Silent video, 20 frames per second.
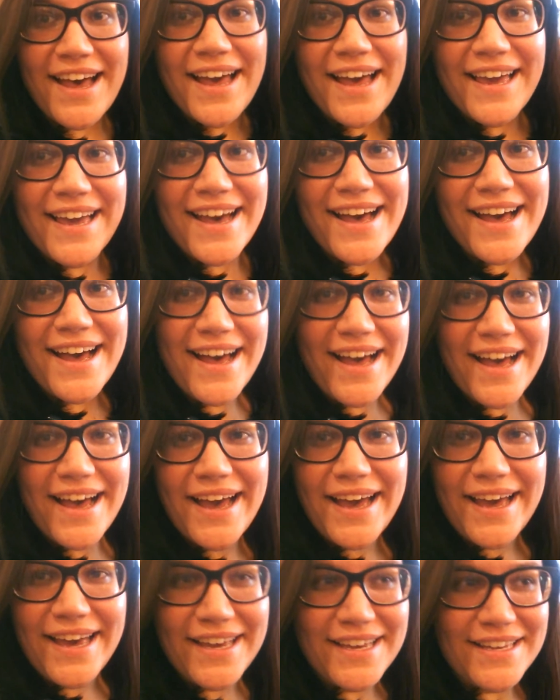Hi
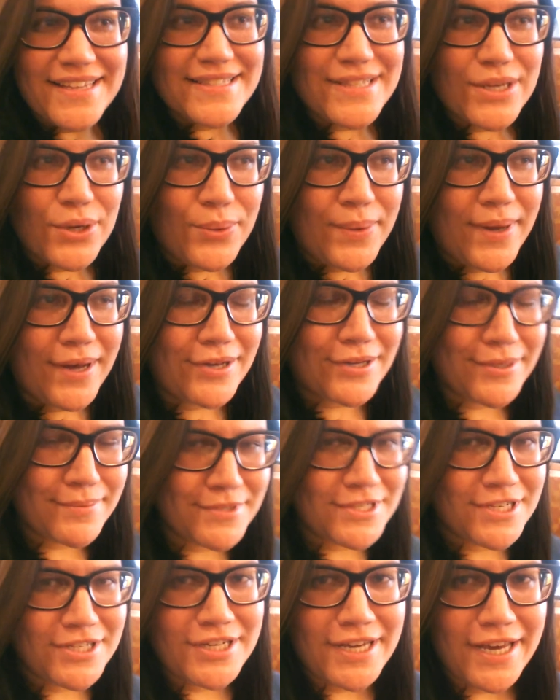guys!
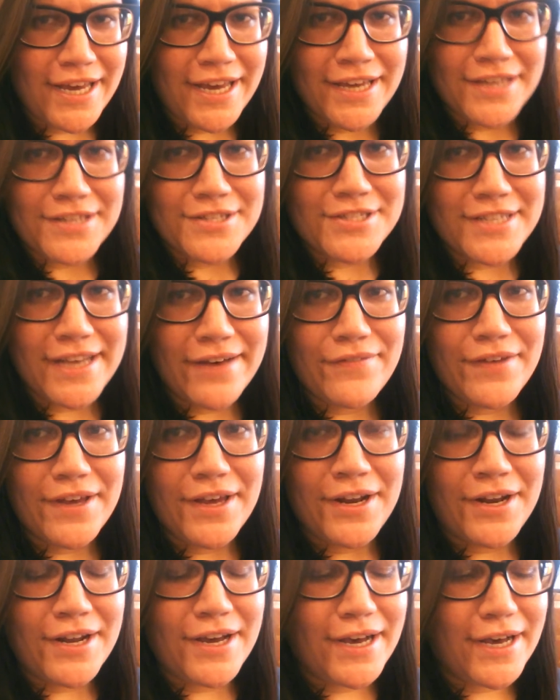Welcome to day
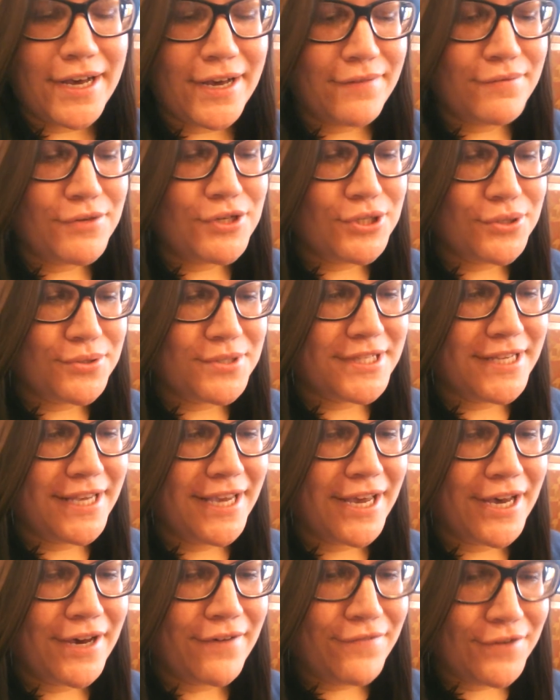7 of
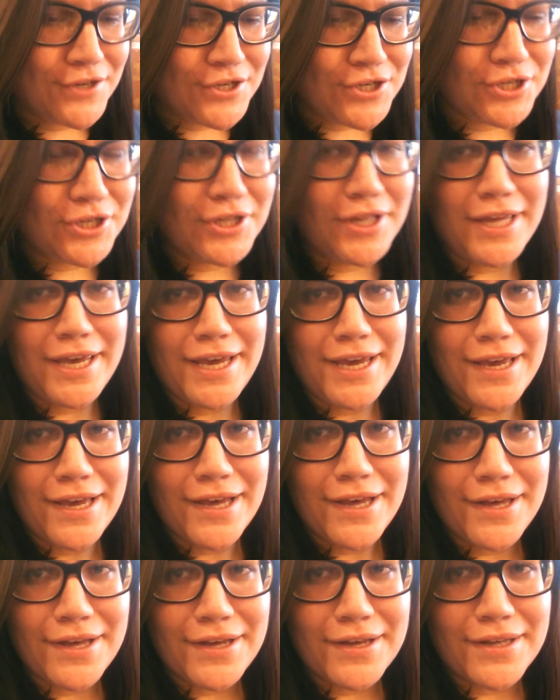juicing,
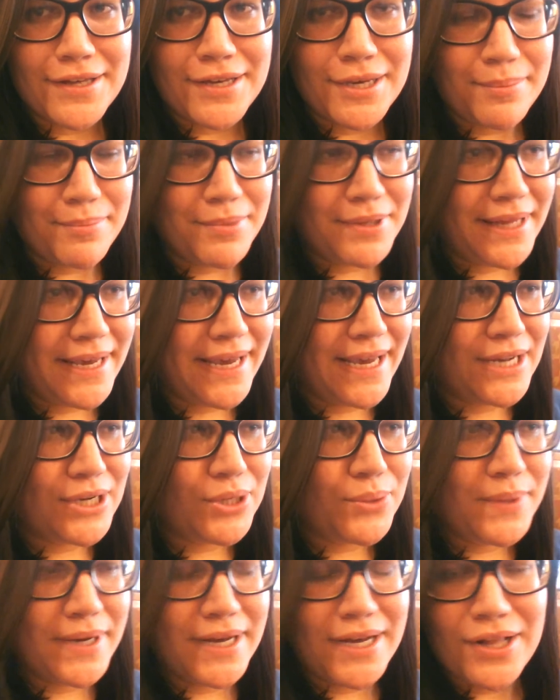officially complete.
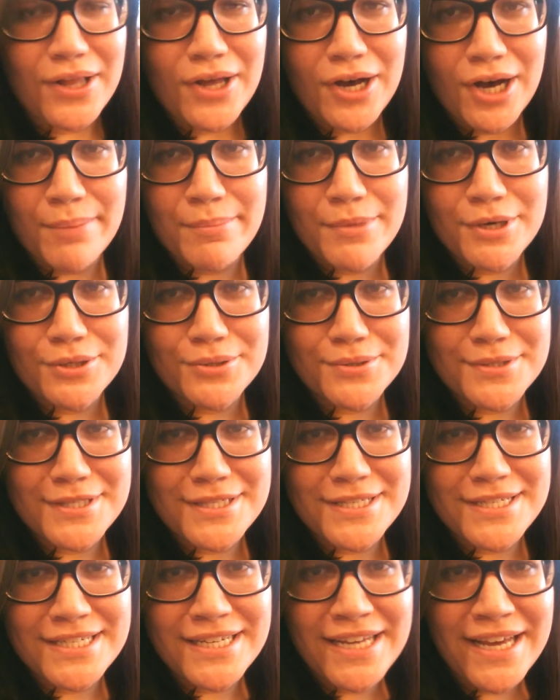Well,
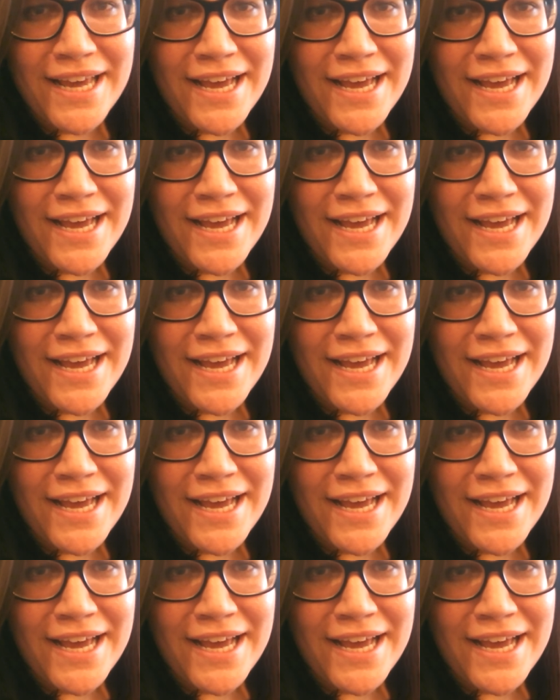almost.